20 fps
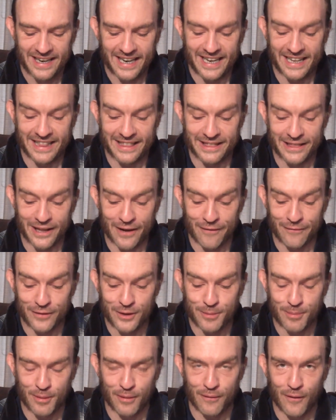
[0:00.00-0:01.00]
He
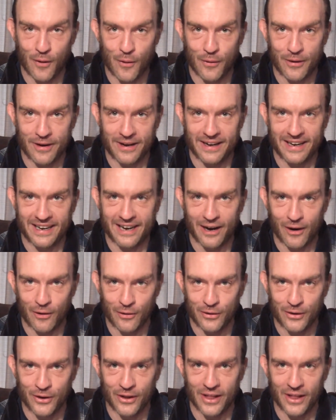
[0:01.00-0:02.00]
loved provoking
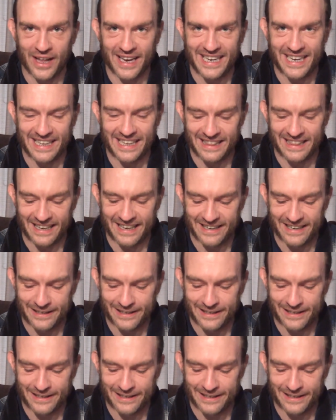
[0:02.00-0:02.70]
Cardinal Aquila.